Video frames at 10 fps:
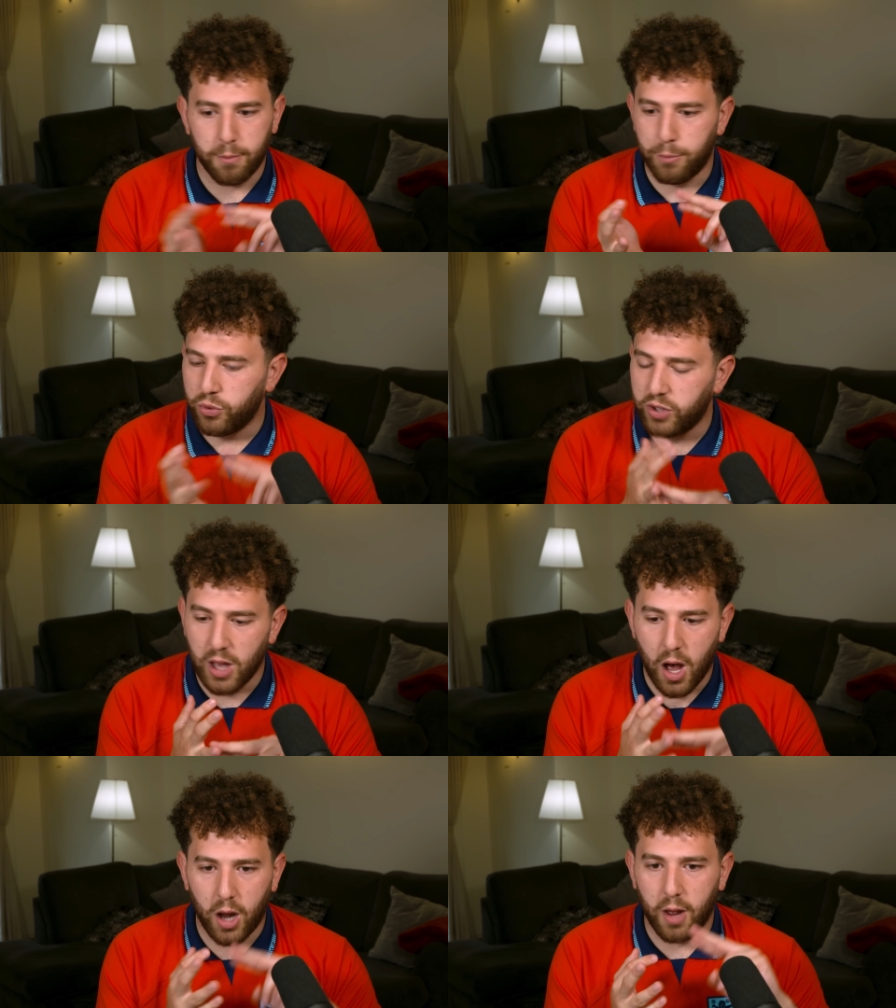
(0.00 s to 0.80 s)

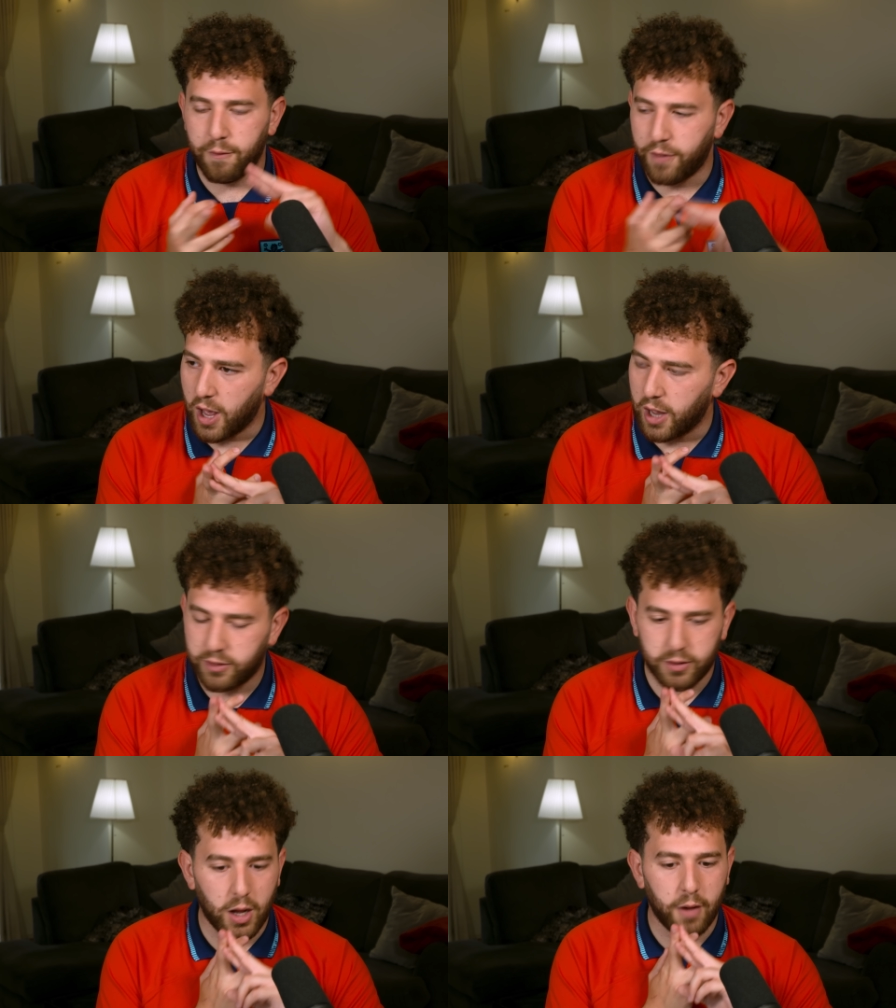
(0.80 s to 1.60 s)
Musiala,
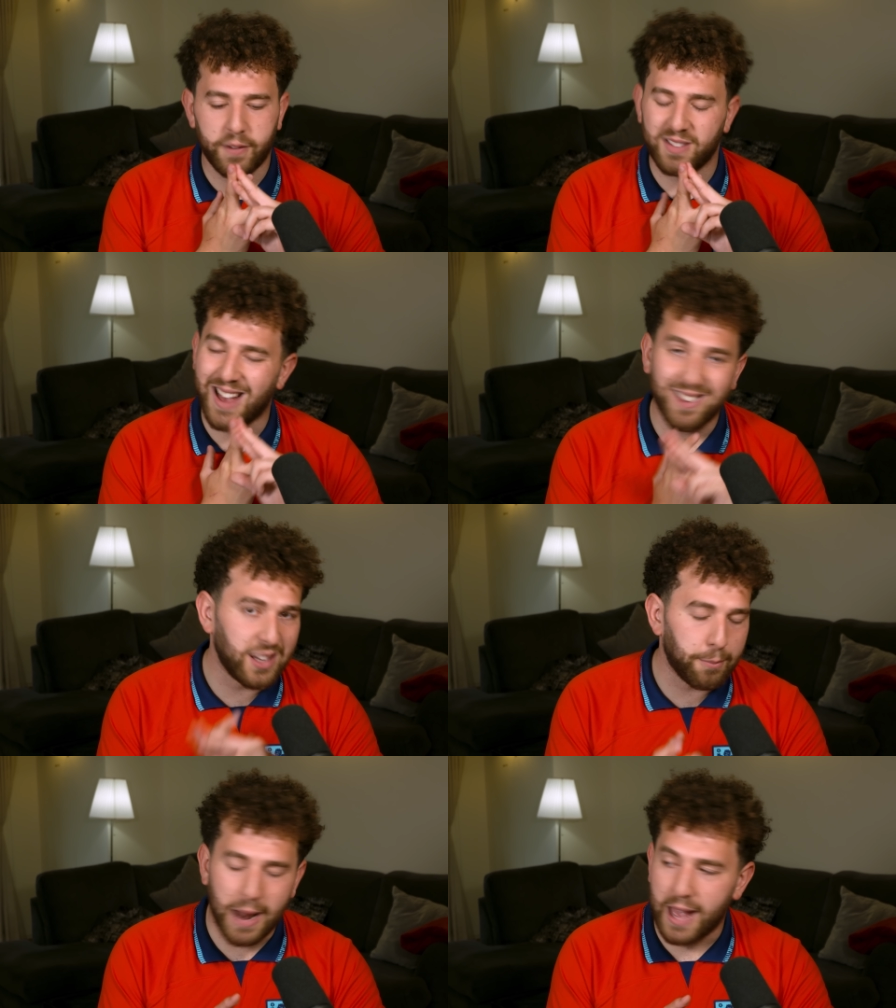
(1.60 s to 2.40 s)
Wirtz are
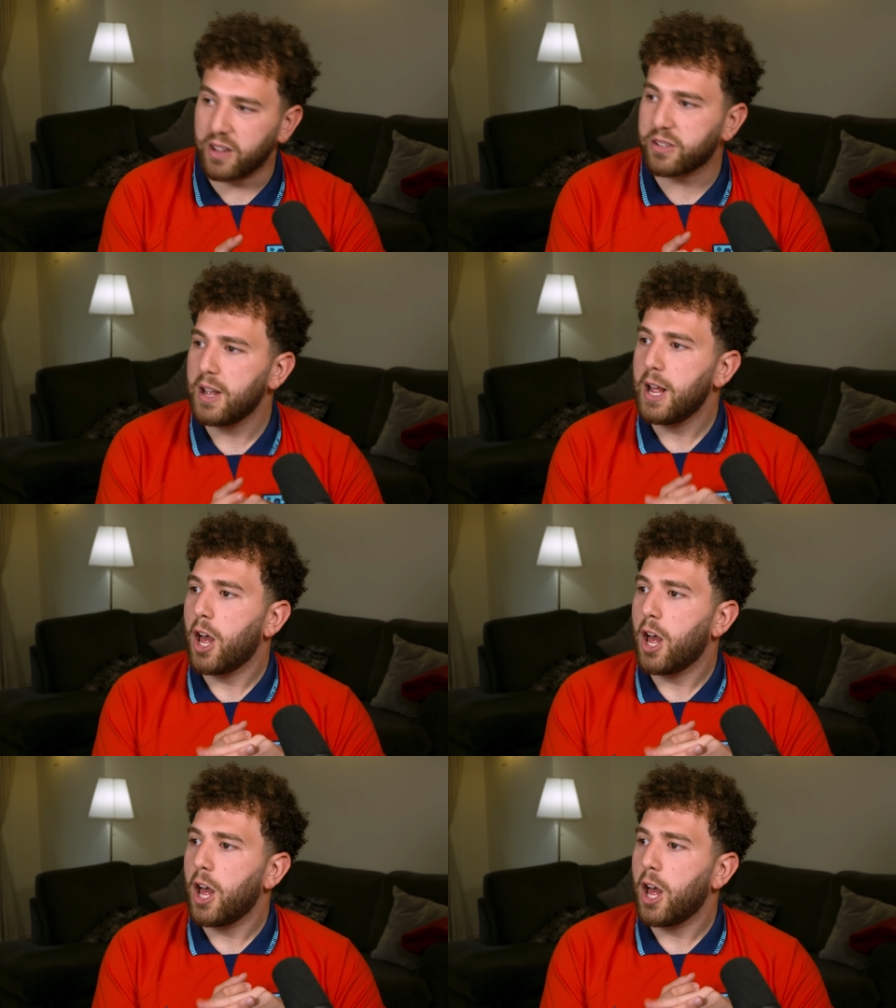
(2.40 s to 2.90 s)
fantastic players.